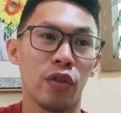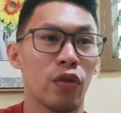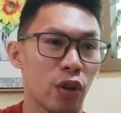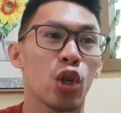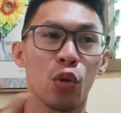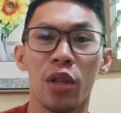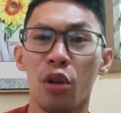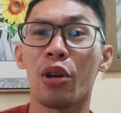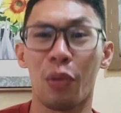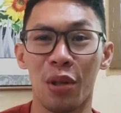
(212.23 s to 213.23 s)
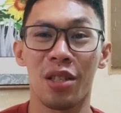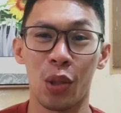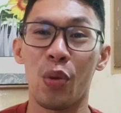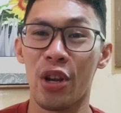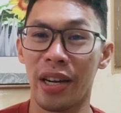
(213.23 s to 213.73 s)
usually you're going to
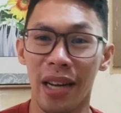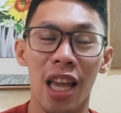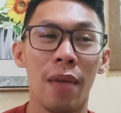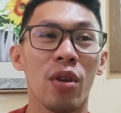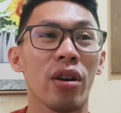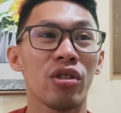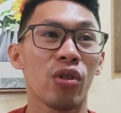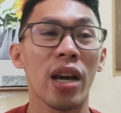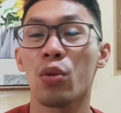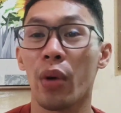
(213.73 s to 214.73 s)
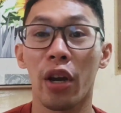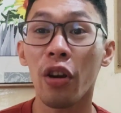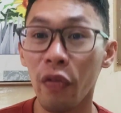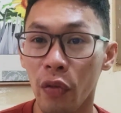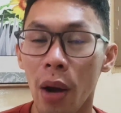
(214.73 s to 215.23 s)
start with your name, your address, where
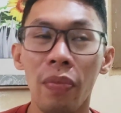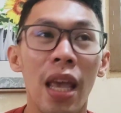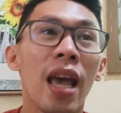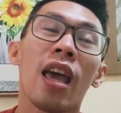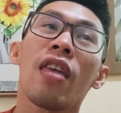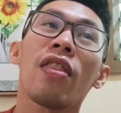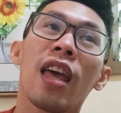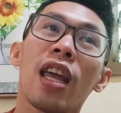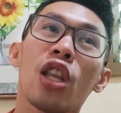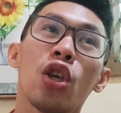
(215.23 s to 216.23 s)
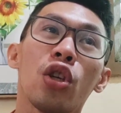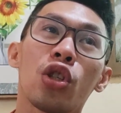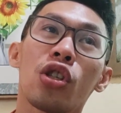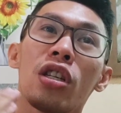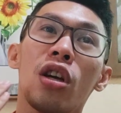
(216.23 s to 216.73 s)
you're from, and then you
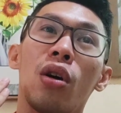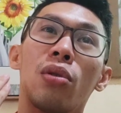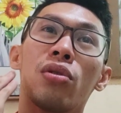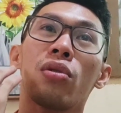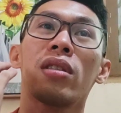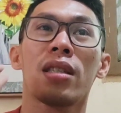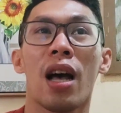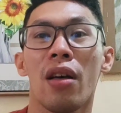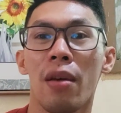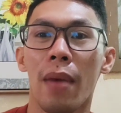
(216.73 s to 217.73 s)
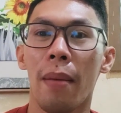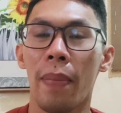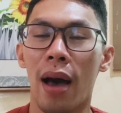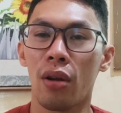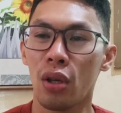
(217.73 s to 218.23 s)
should also tell them
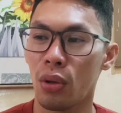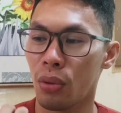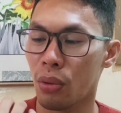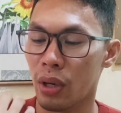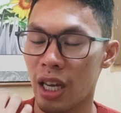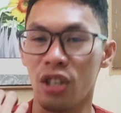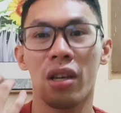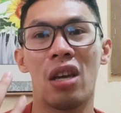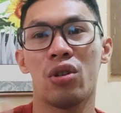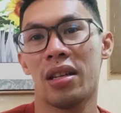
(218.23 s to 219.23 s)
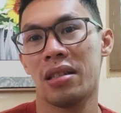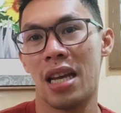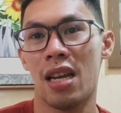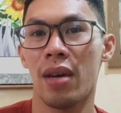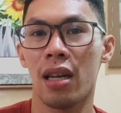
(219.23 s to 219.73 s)
about your educational
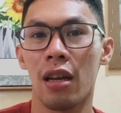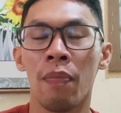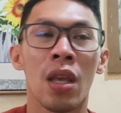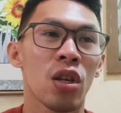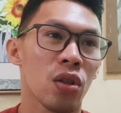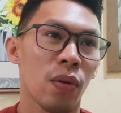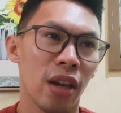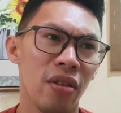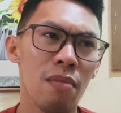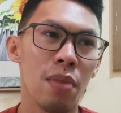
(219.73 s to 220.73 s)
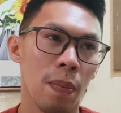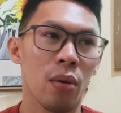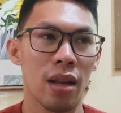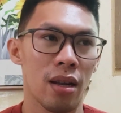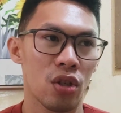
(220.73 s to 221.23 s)
attainment. So in the
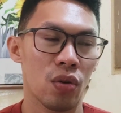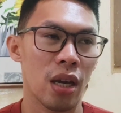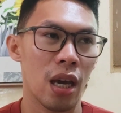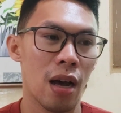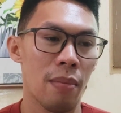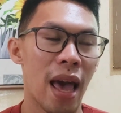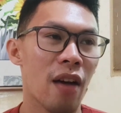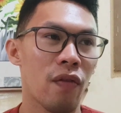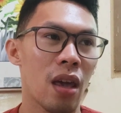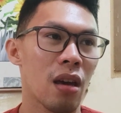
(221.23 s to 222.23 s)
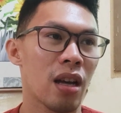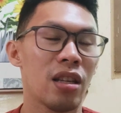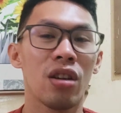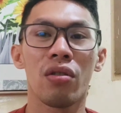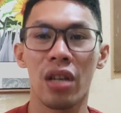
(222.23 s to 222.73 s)
BPO industry, having a
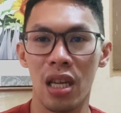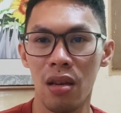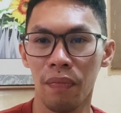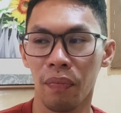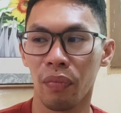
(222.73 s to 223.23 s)
degree